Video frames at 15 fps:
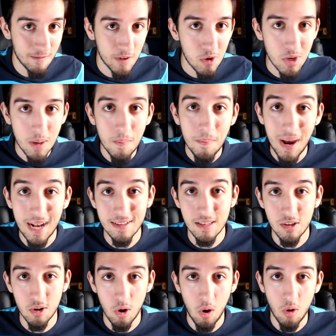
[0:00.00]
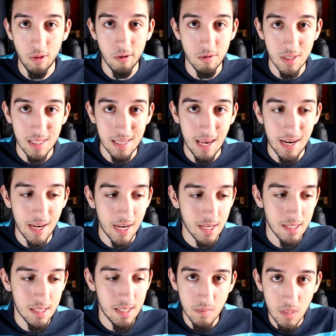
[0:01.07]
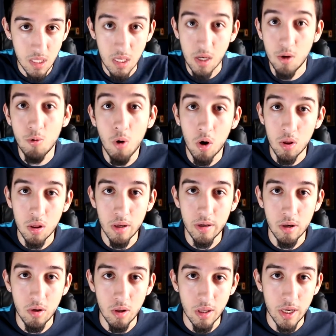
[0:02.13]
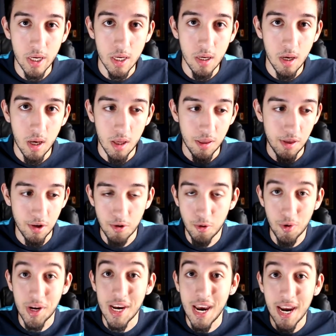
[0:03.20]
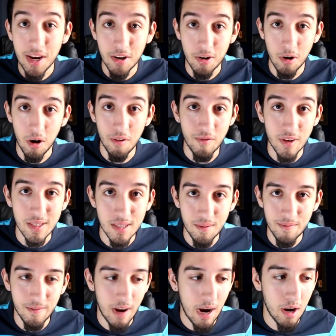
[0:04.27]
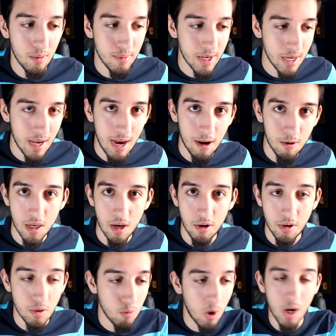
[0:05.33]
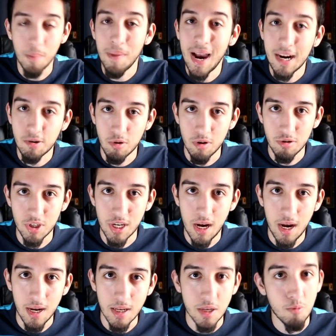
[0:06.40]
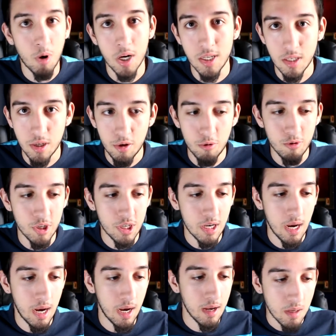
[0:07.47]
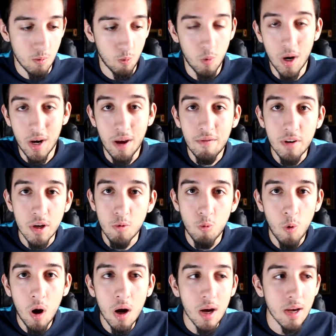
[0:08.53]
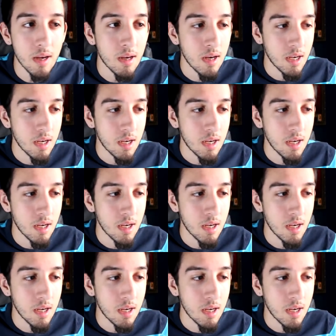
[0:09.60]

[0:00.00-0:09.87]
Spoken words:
if you can master all those settings, you are literally the creator of this environment now. You know, you want a macro shot, you want a 2-shot, whatever you want,